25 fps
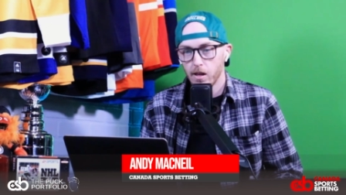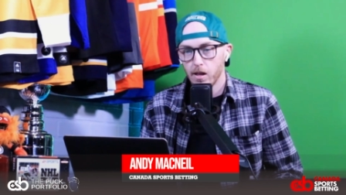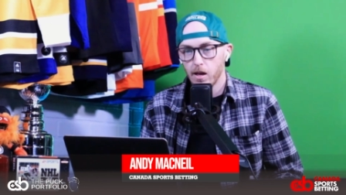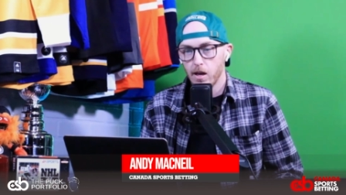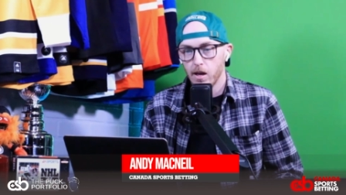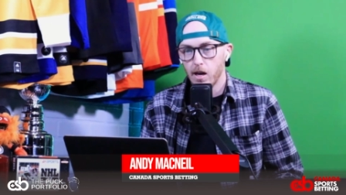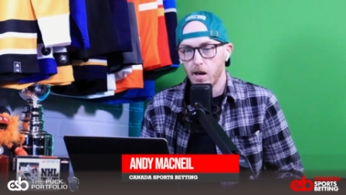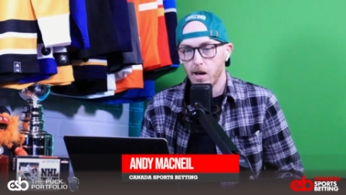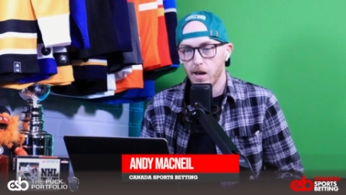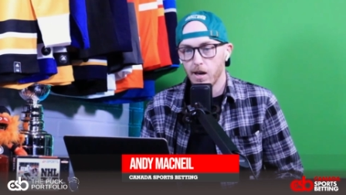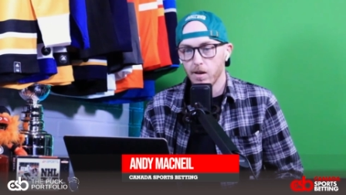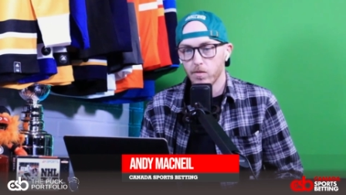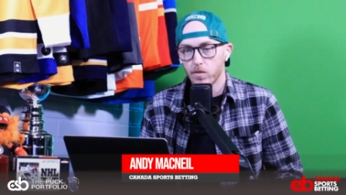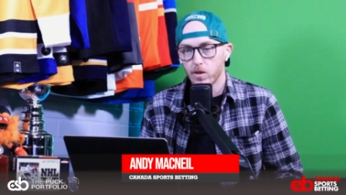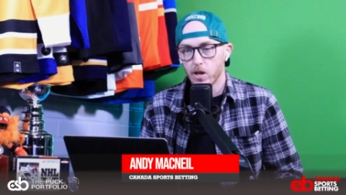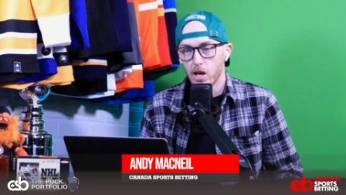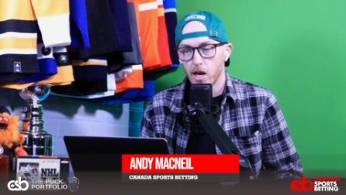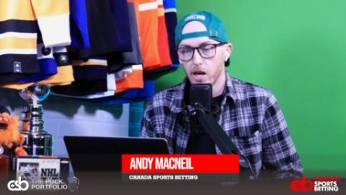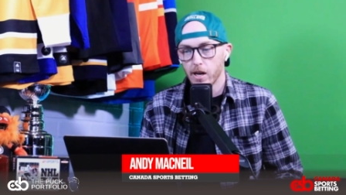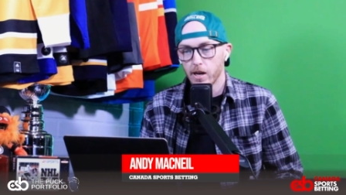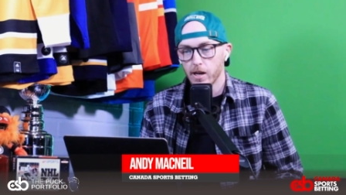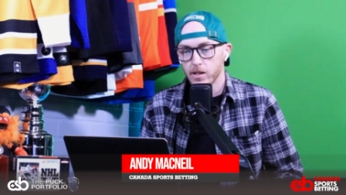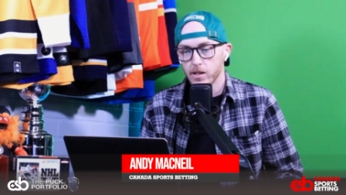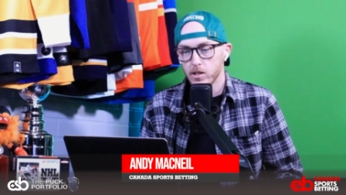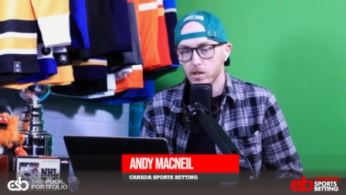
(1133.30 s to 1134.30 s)
I've
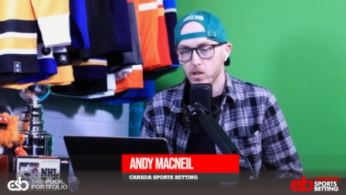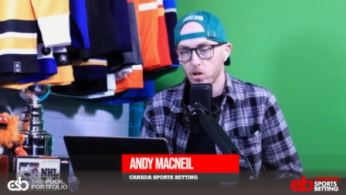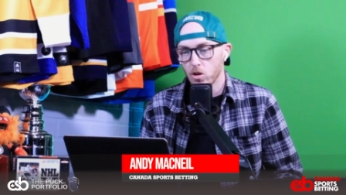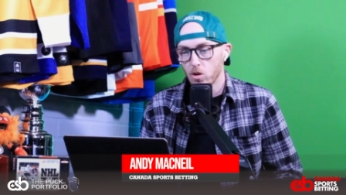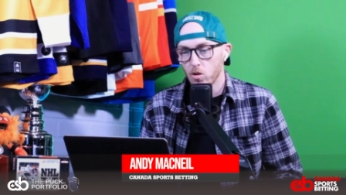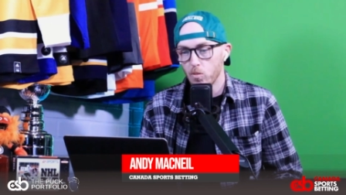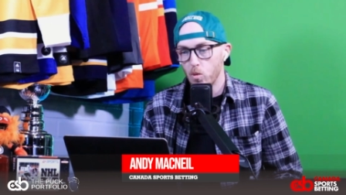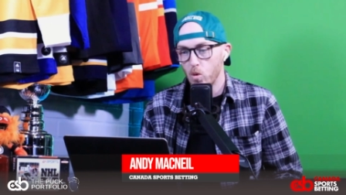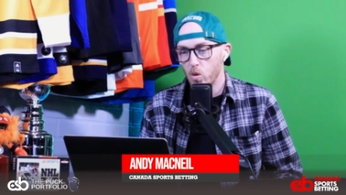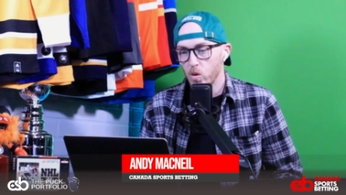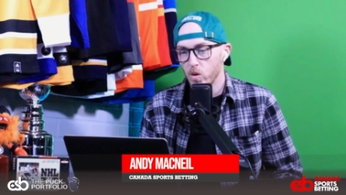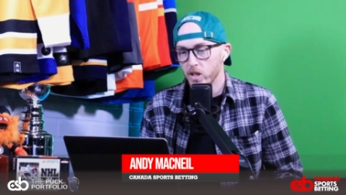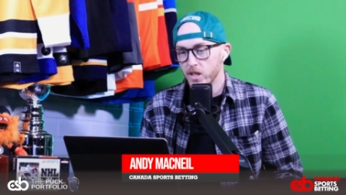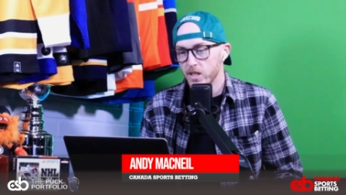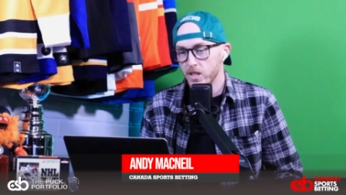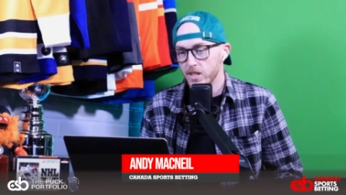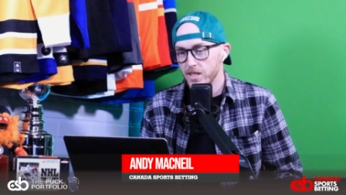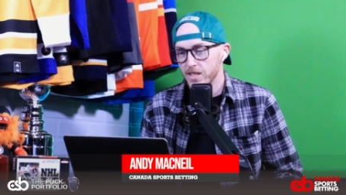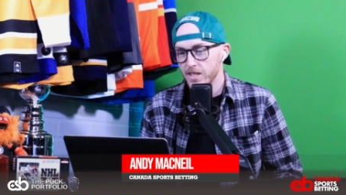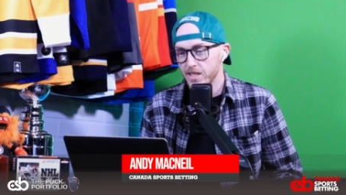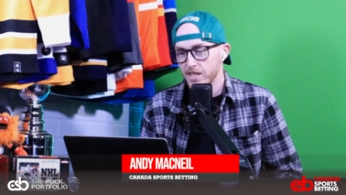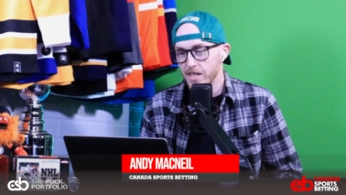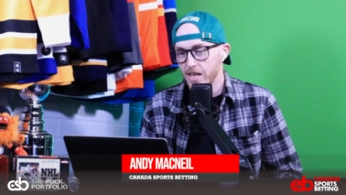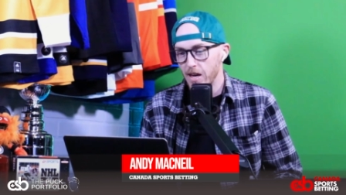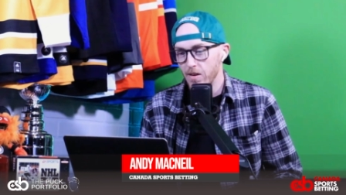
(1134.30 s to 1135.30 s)
got a
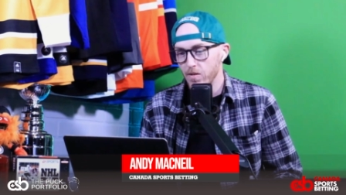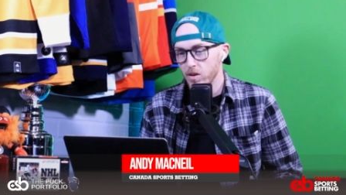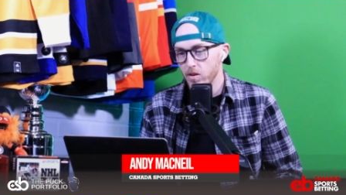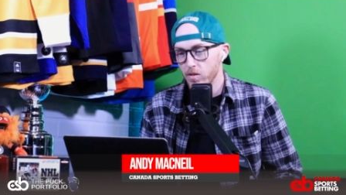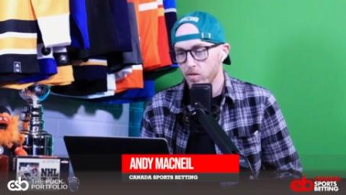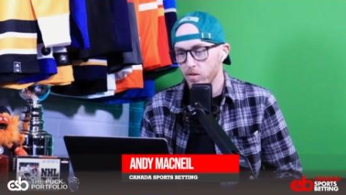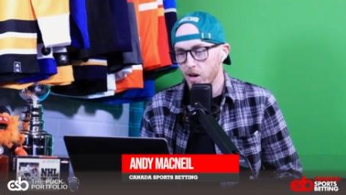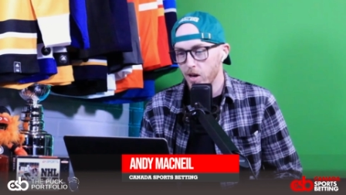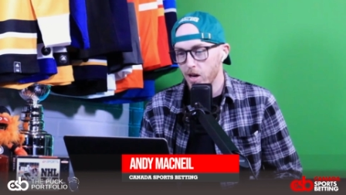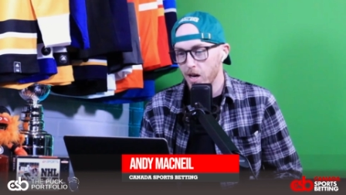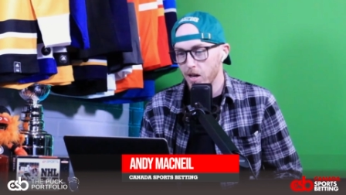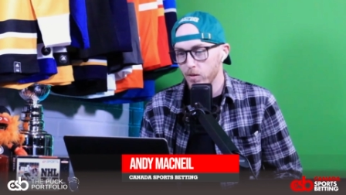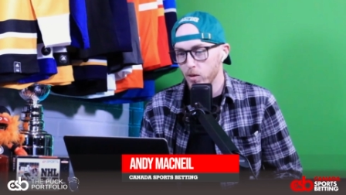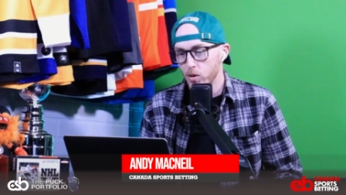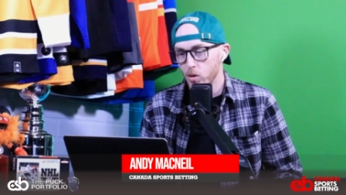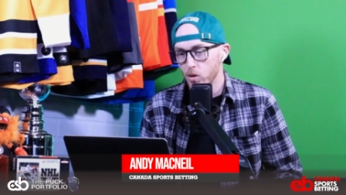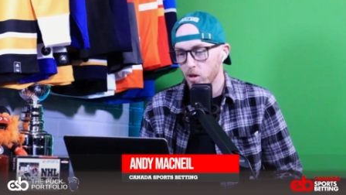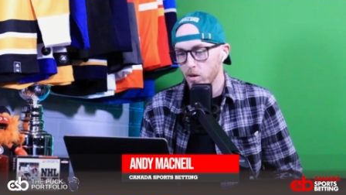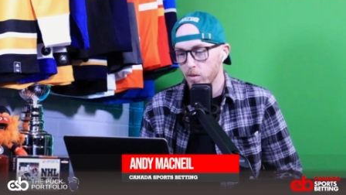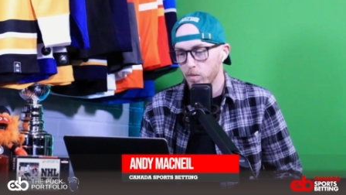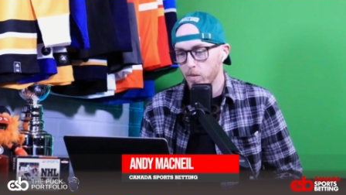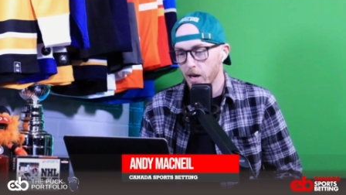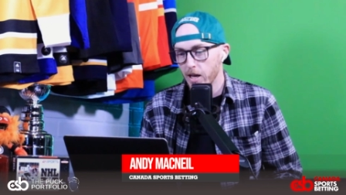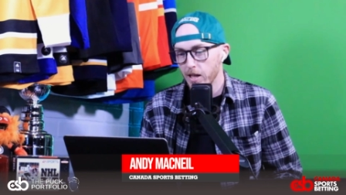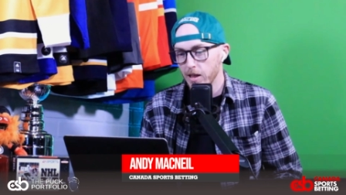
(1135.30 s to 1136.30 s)
0.75
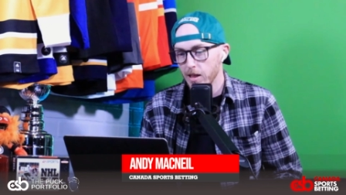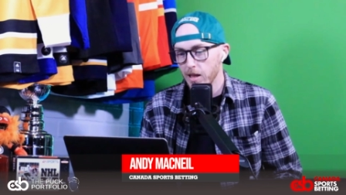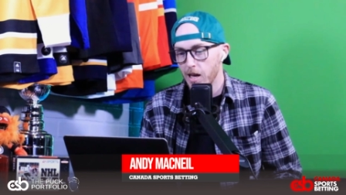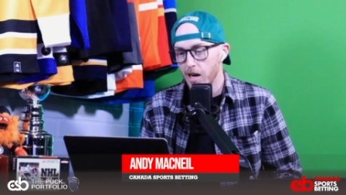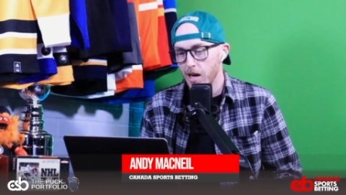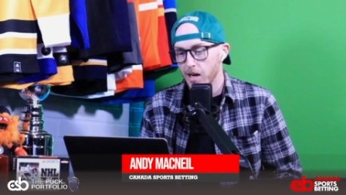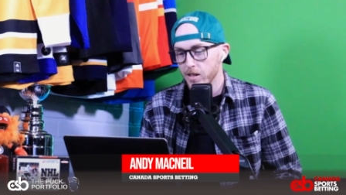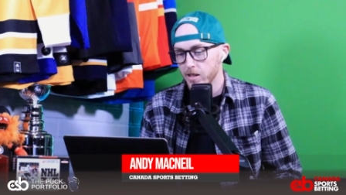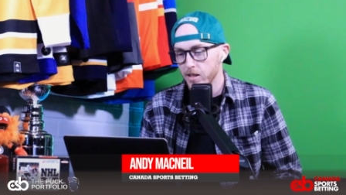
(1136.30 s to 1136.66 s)
unit bet locked